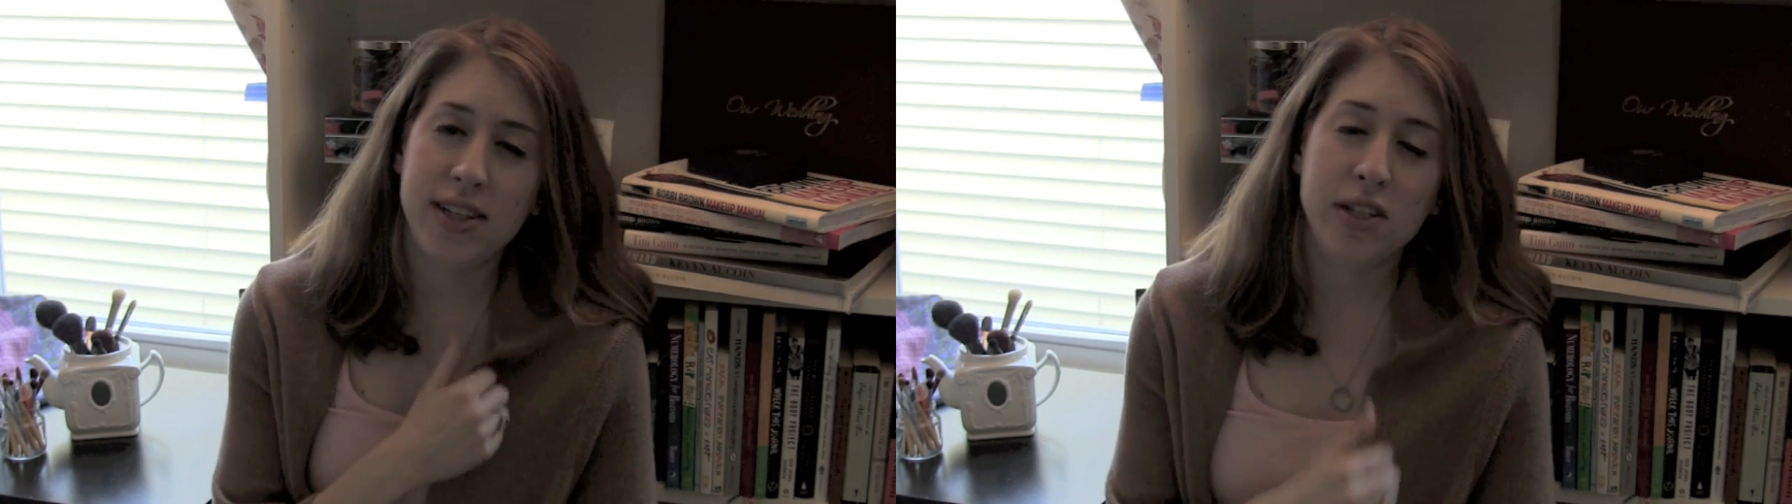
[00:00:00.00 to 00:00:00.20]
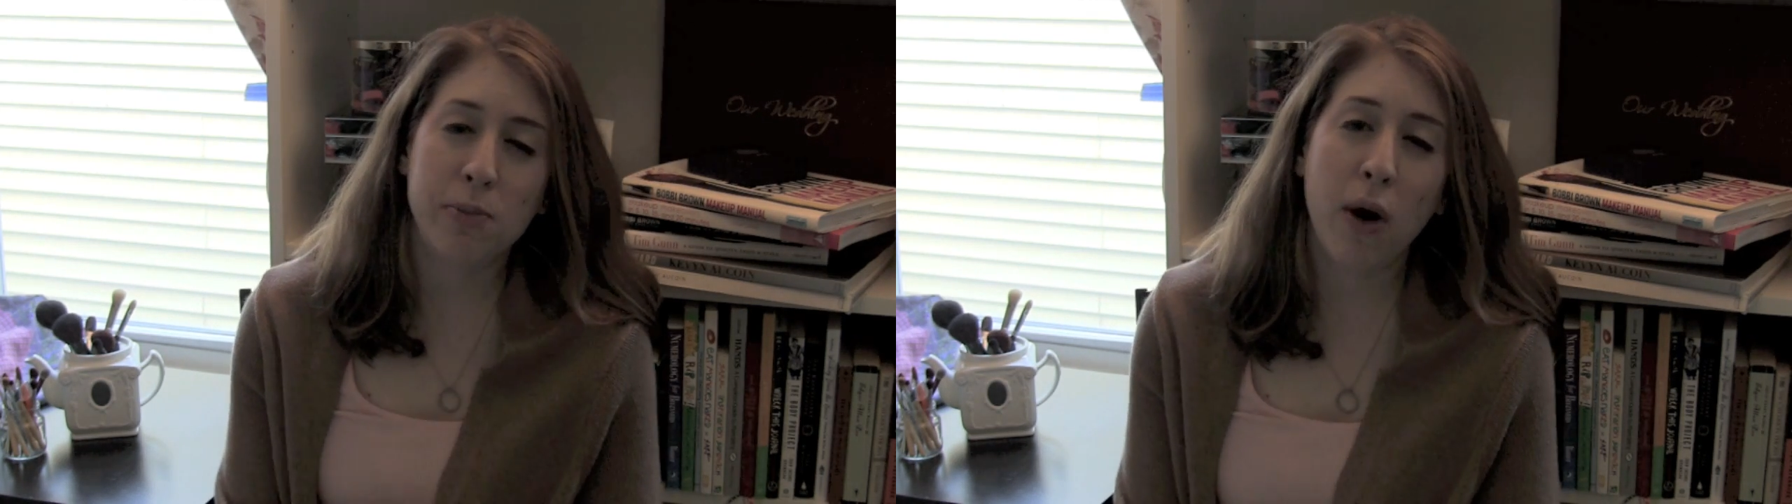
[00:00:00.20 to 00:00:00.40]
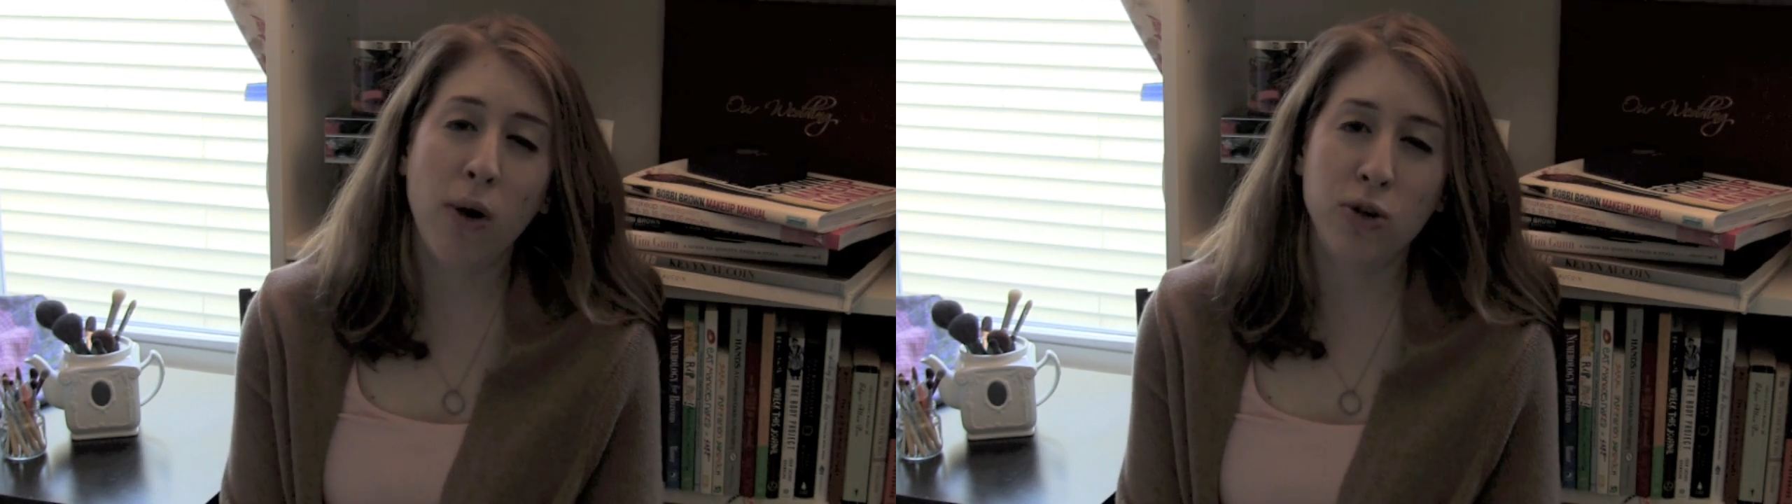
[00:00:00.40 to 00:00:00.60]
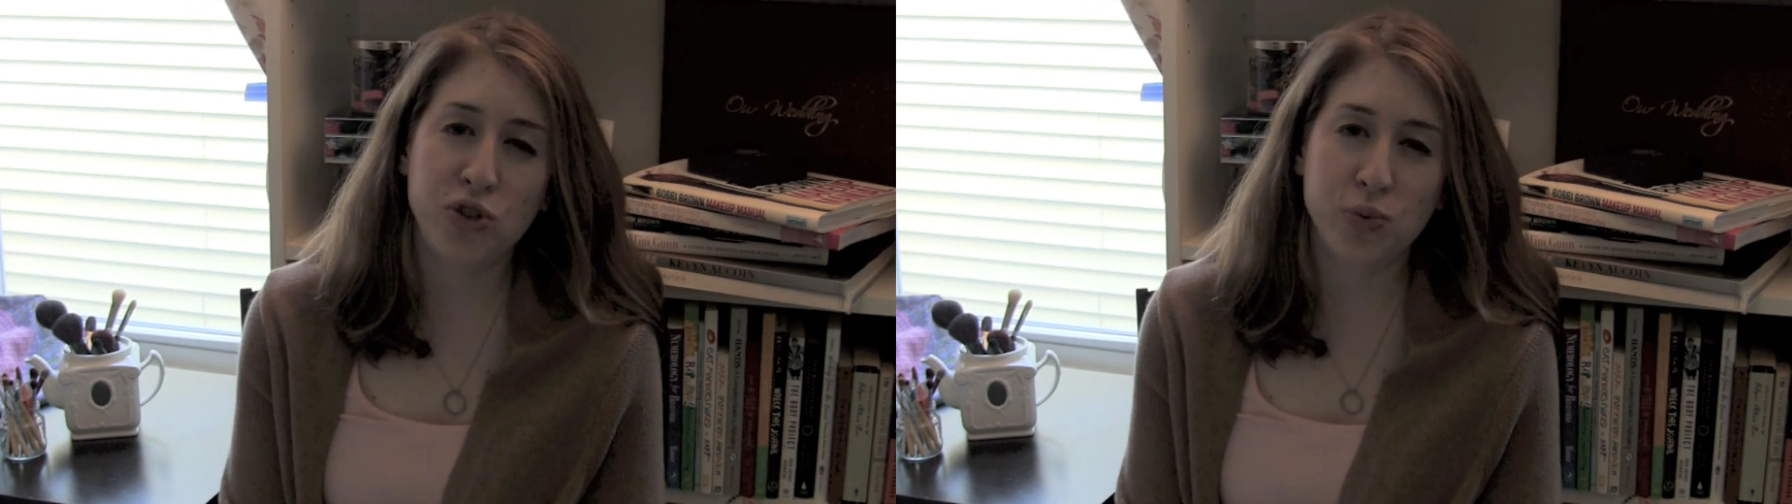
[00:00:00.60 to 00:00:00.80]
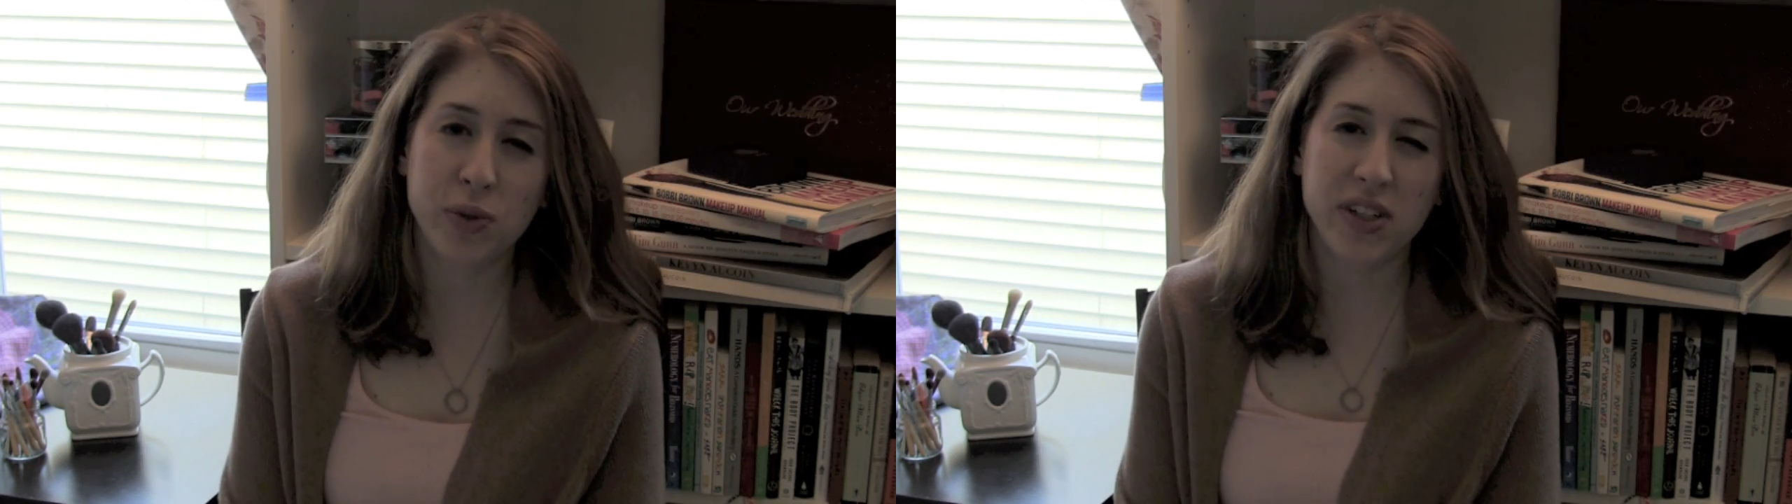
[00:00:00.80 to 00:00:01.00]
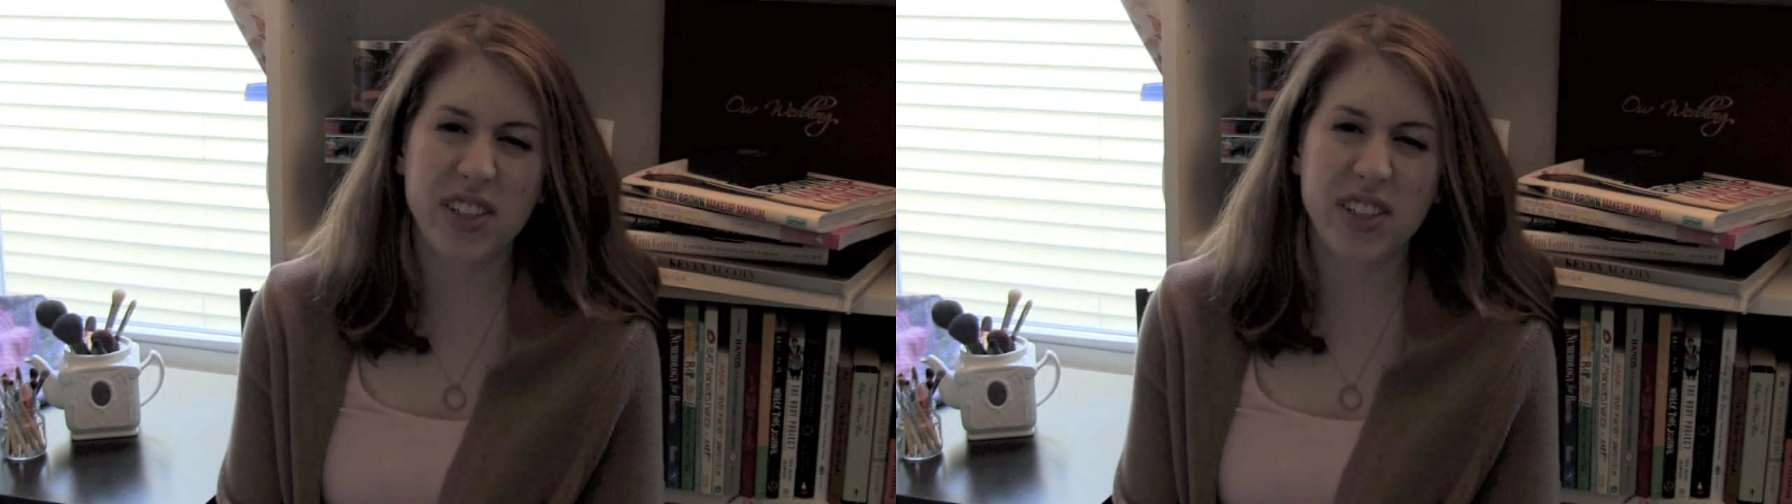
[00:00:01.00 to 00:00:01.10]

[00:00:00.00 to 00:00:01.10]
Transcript: these posts were